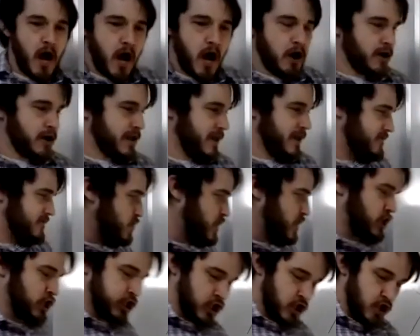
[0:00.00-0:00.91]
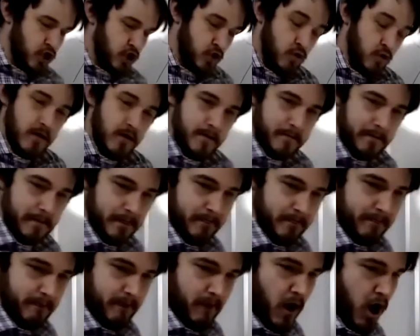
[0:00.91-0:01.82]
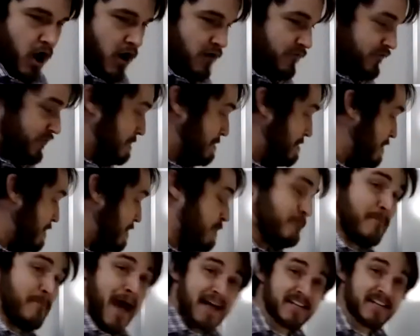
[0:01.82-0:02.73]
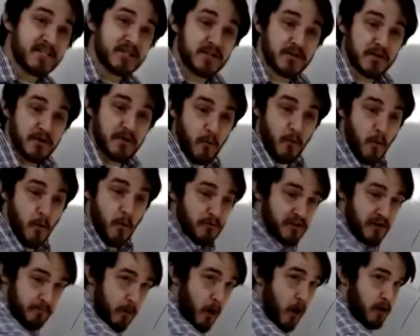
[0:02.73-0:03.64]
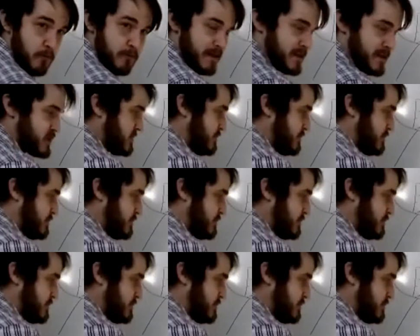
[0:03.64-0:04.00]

I'll give you a clue of the best department